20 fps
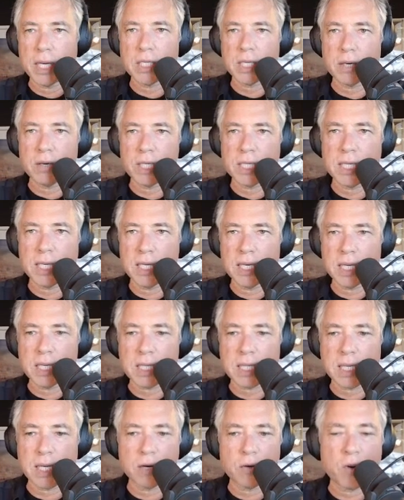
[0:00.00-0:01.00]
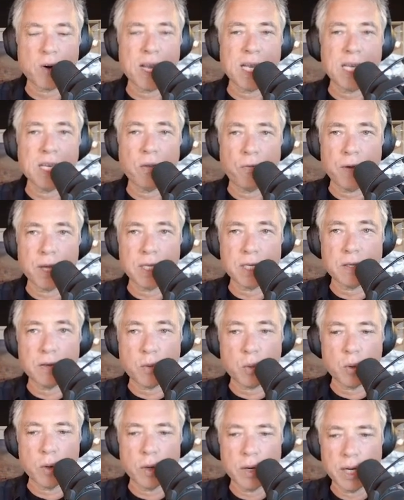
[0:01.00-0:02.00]
Jerry Sandusky, great
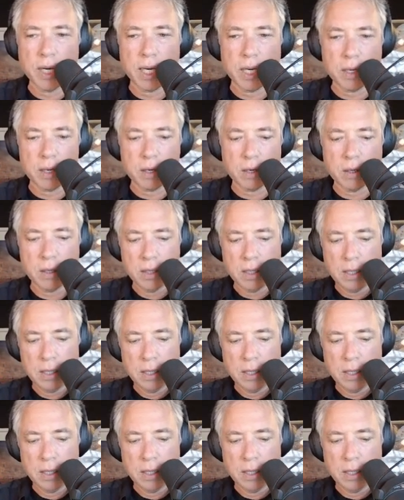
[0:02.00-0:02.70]
defensive coordinator,